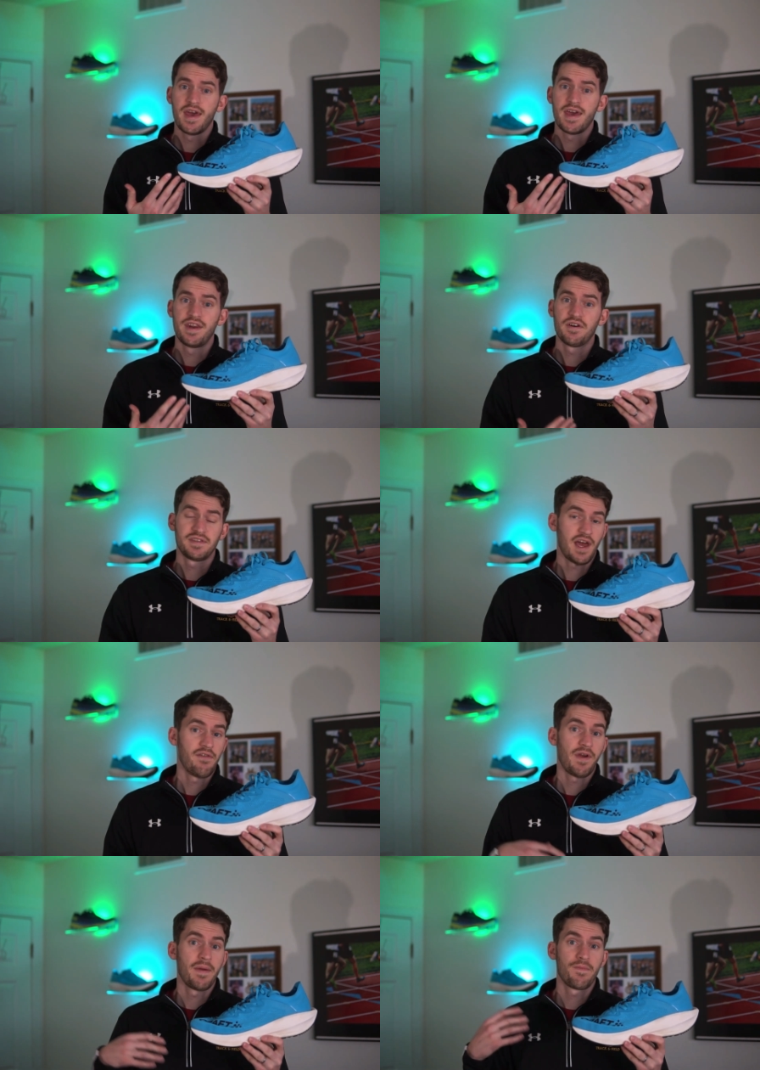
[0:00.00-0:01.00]
it does
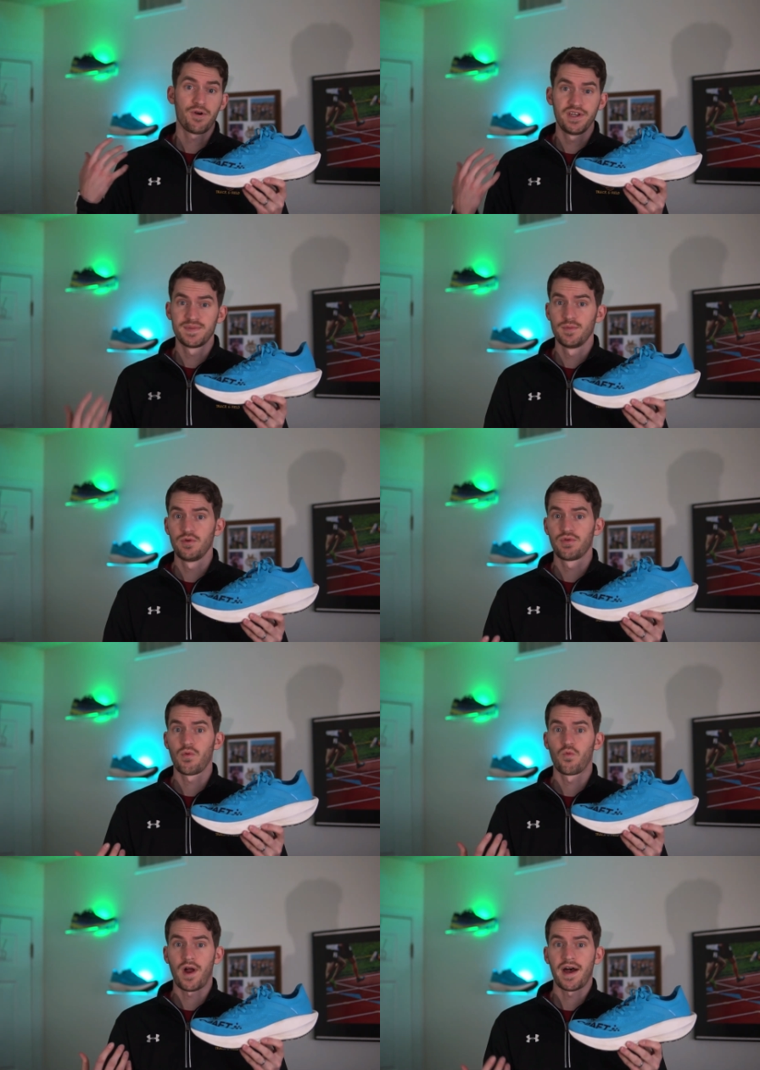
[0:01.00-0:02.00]
have a pretty smooth
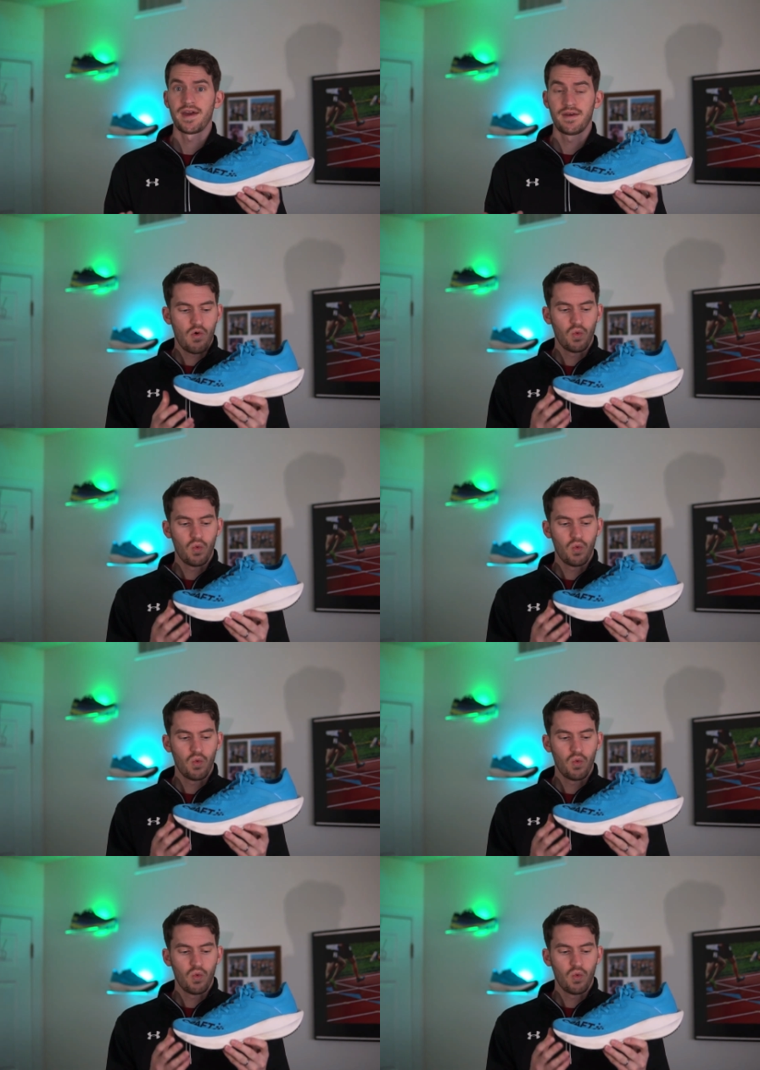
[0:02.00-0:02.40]
ride.